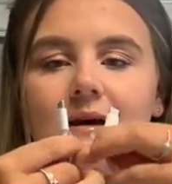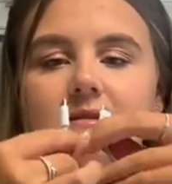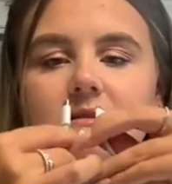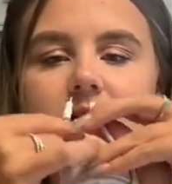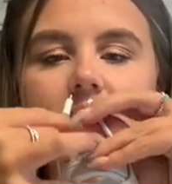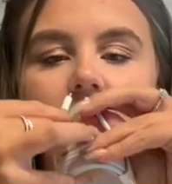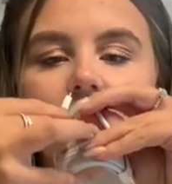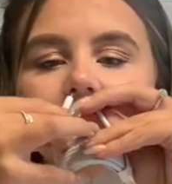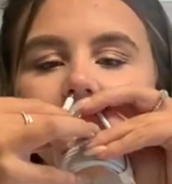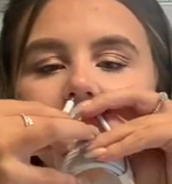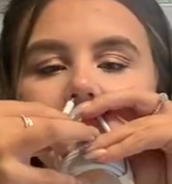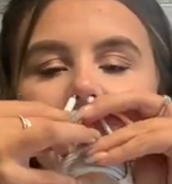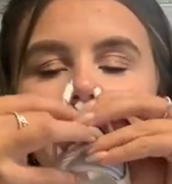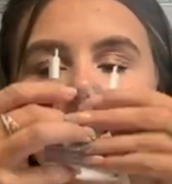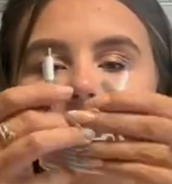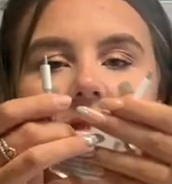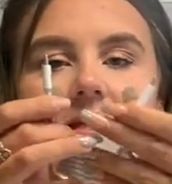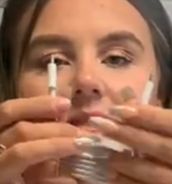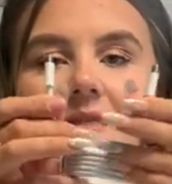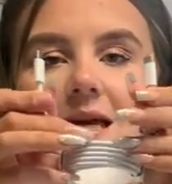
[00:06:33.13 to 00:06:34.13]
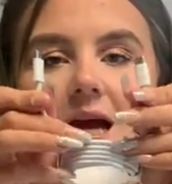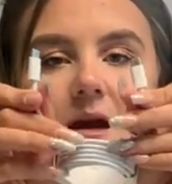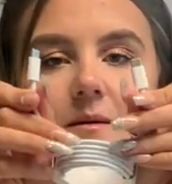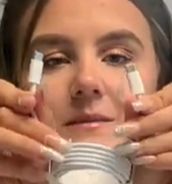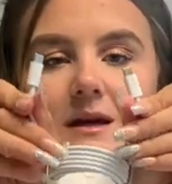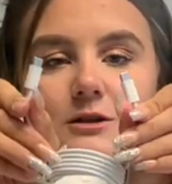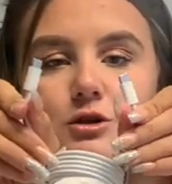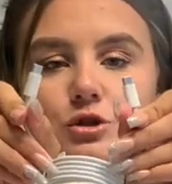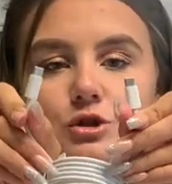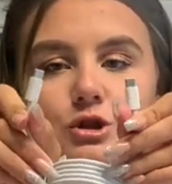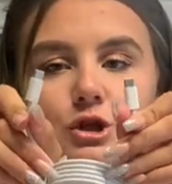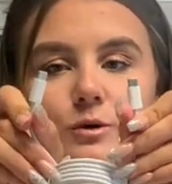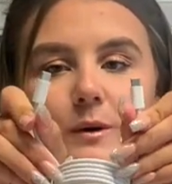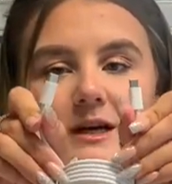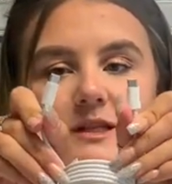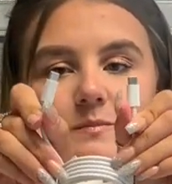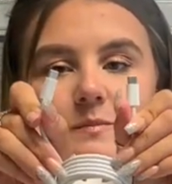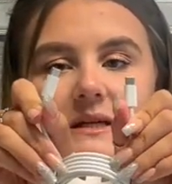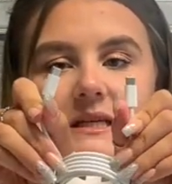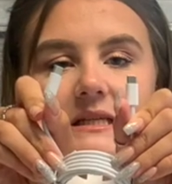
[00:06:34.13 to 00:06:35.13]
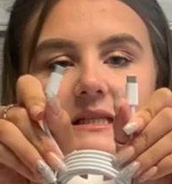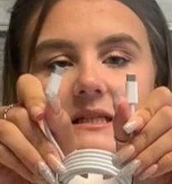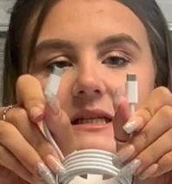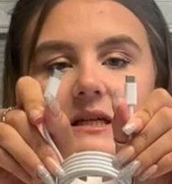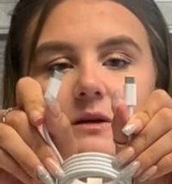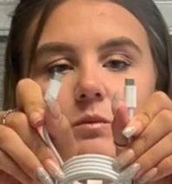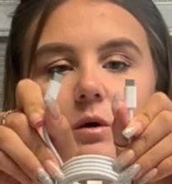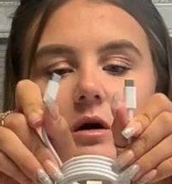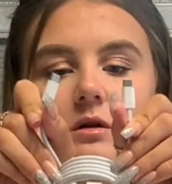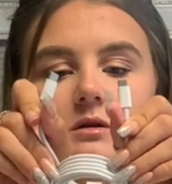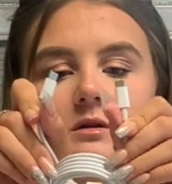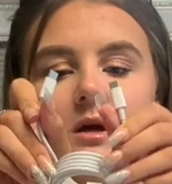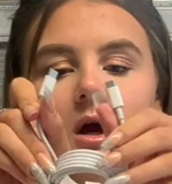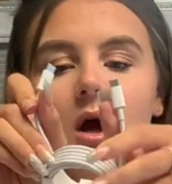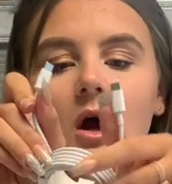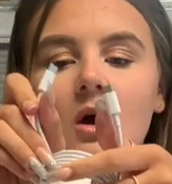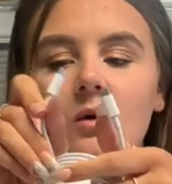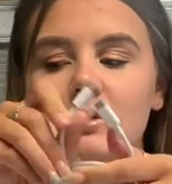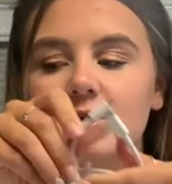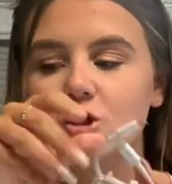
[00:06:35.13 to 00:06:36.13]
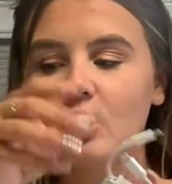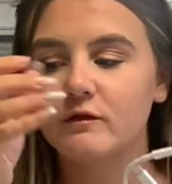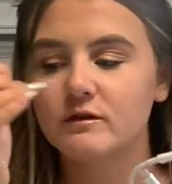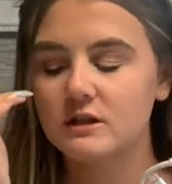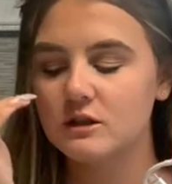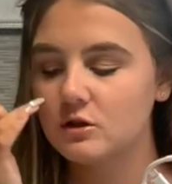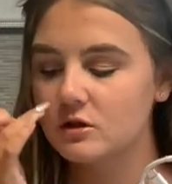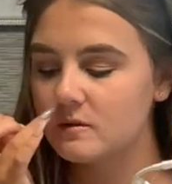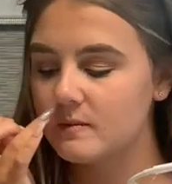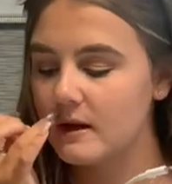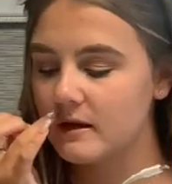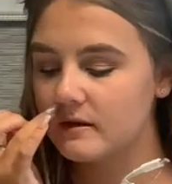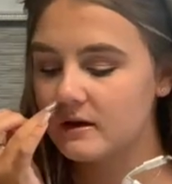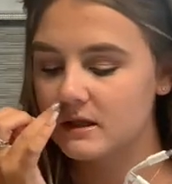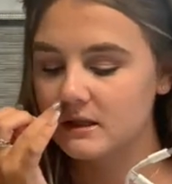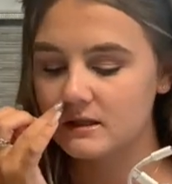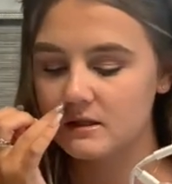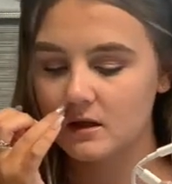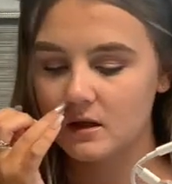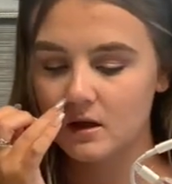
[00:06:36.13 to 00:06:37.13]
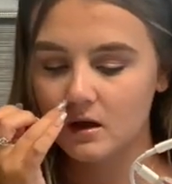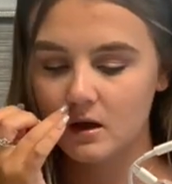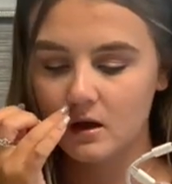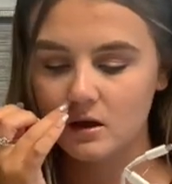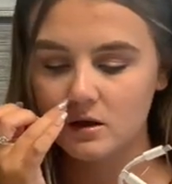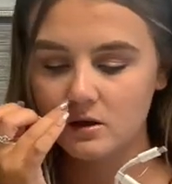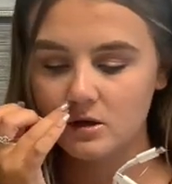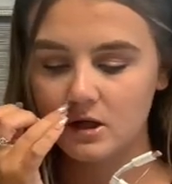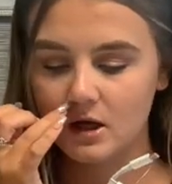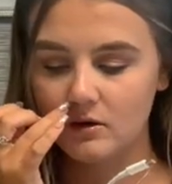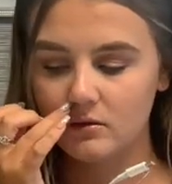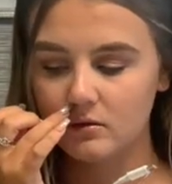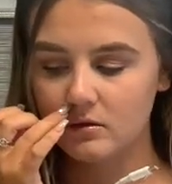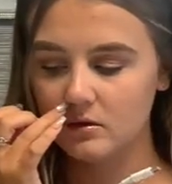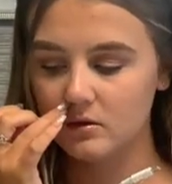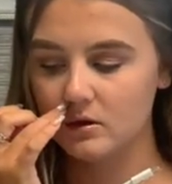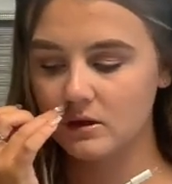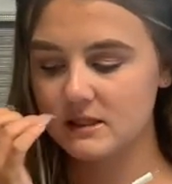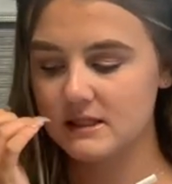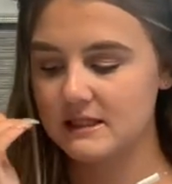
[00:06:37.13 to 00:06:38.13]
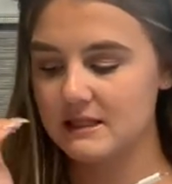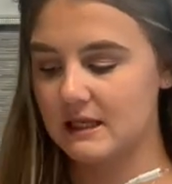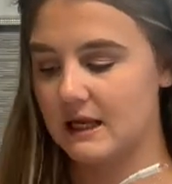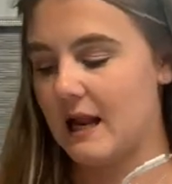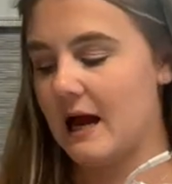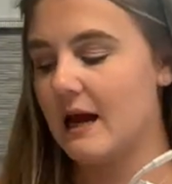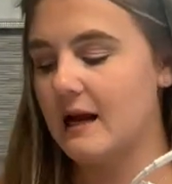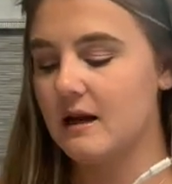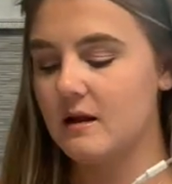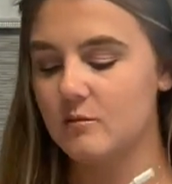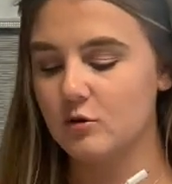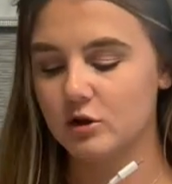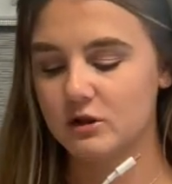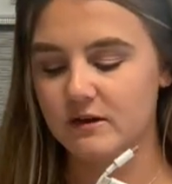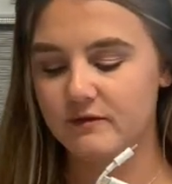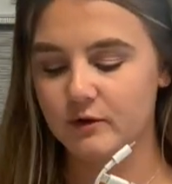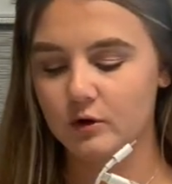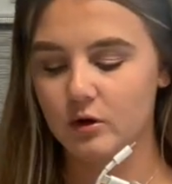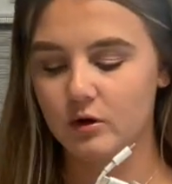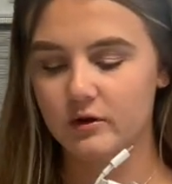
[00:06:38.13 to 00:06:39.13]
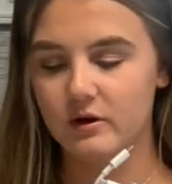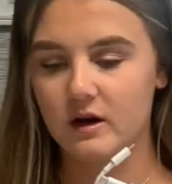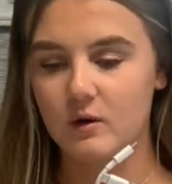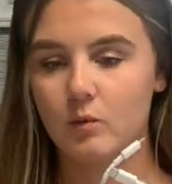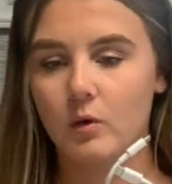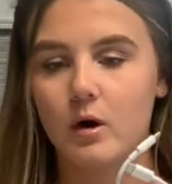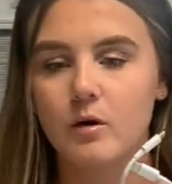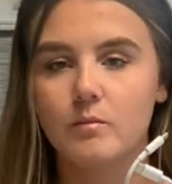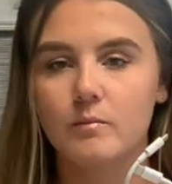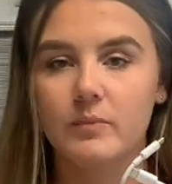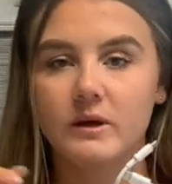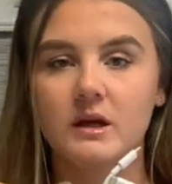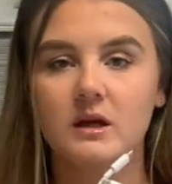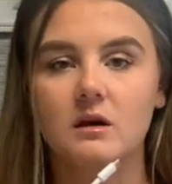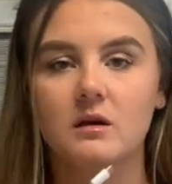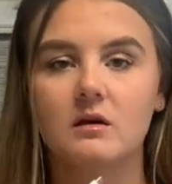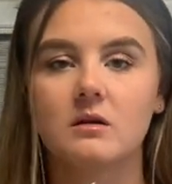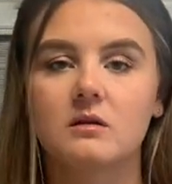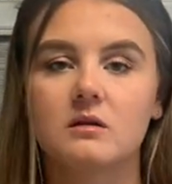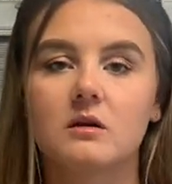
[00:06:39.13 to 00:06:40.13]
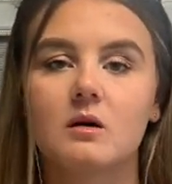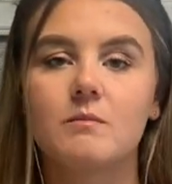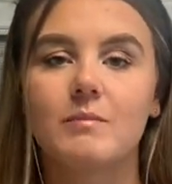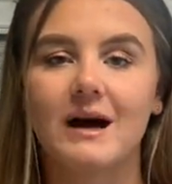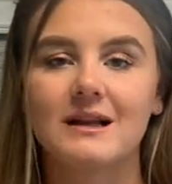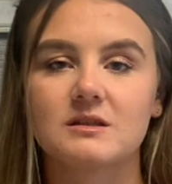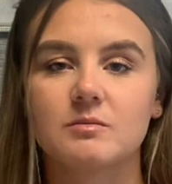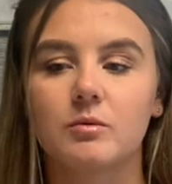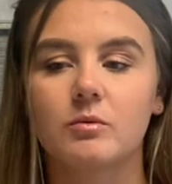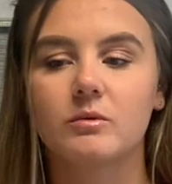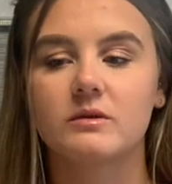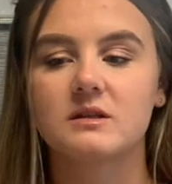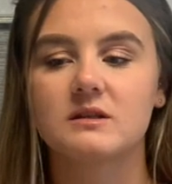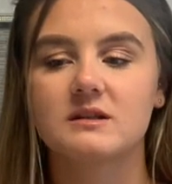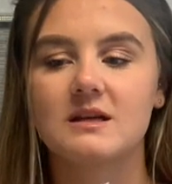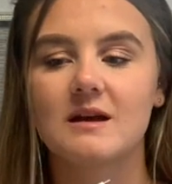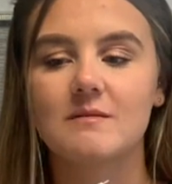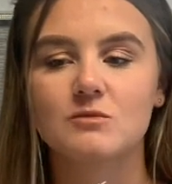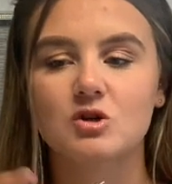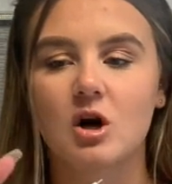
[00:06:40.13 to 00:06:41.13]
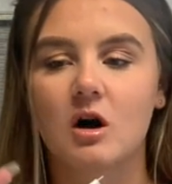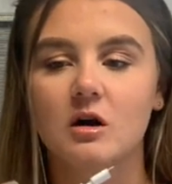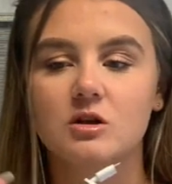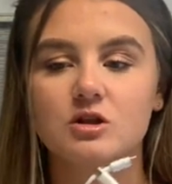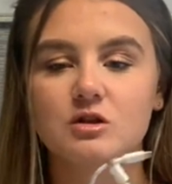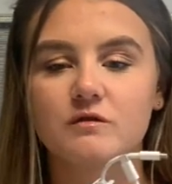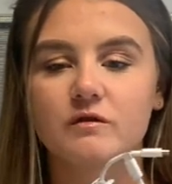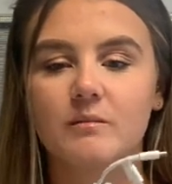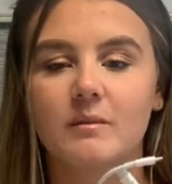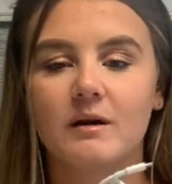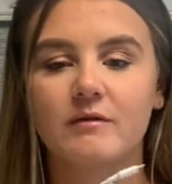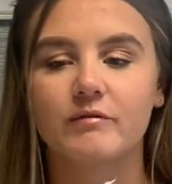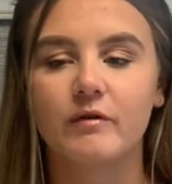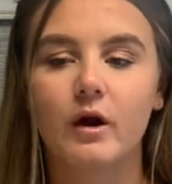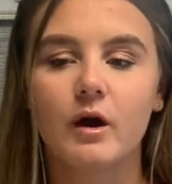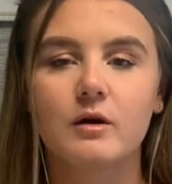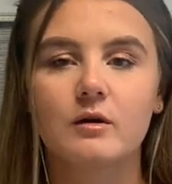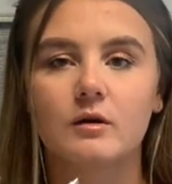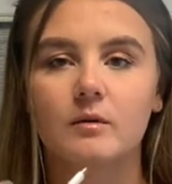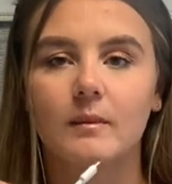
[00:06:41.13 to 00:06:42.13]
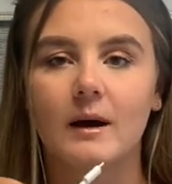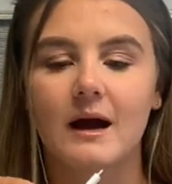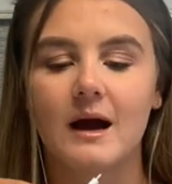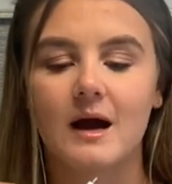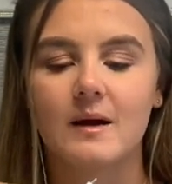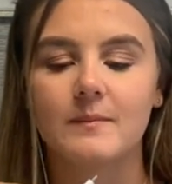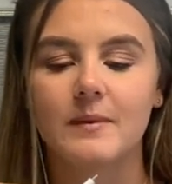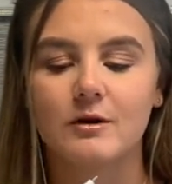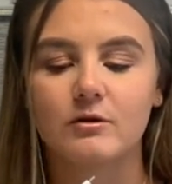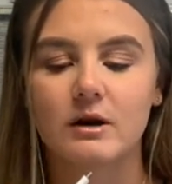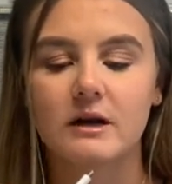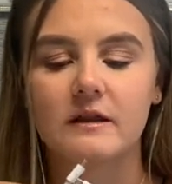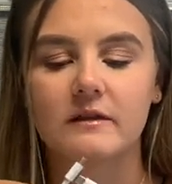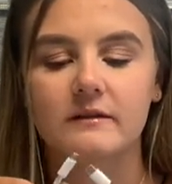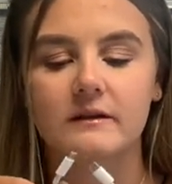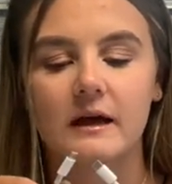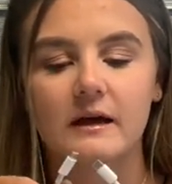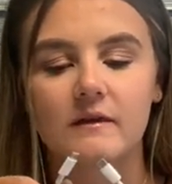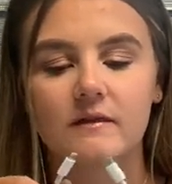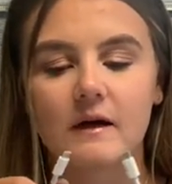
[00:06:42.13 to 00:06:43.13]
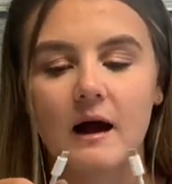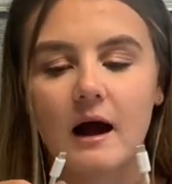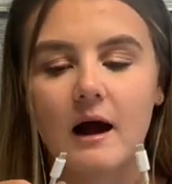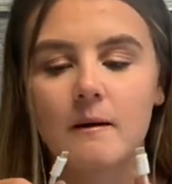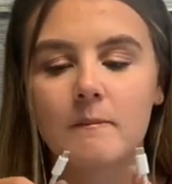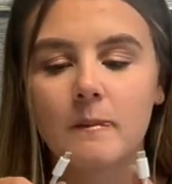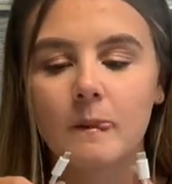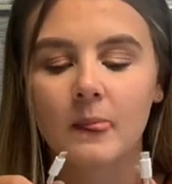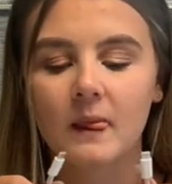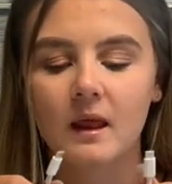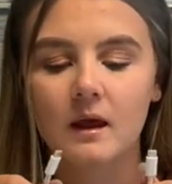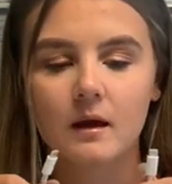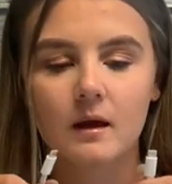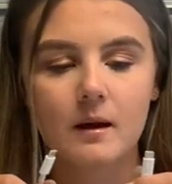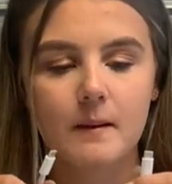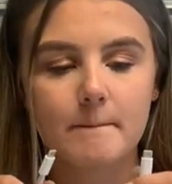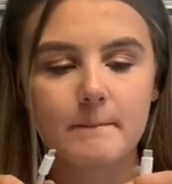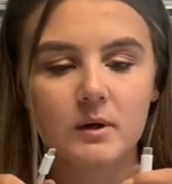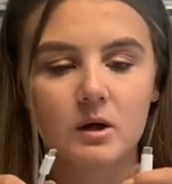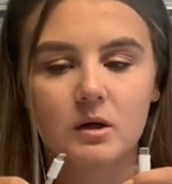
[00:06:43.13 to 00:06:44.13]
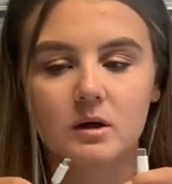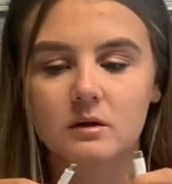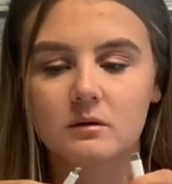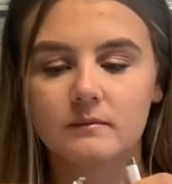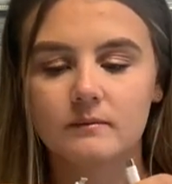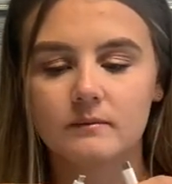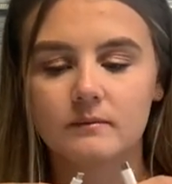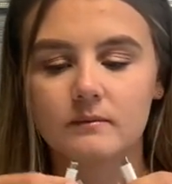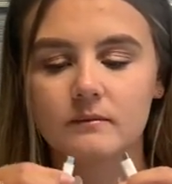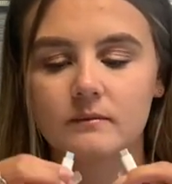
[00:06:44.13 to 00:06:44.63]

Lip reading: that are exactly the same. They're just USB-C ones, which obviously does make things, you know, slightly more difficult, that it won't be compatible with the same chargers for my phone or my iPad or anything like that. But